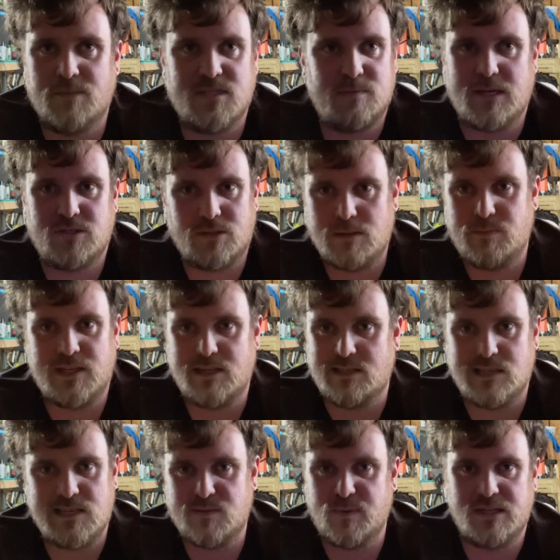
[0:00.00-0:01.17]
especially because
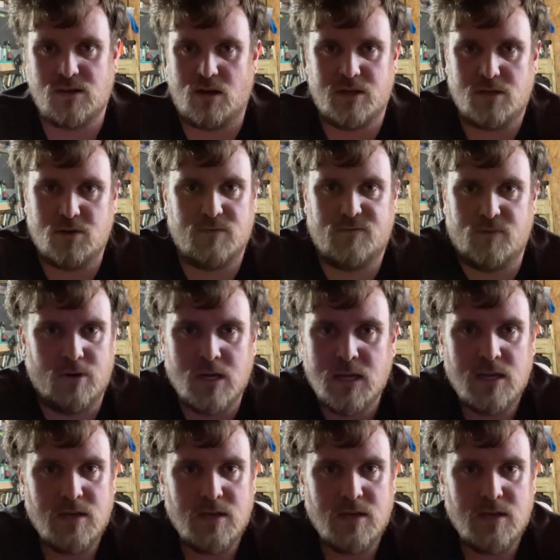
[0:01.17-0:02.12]
he's been on here for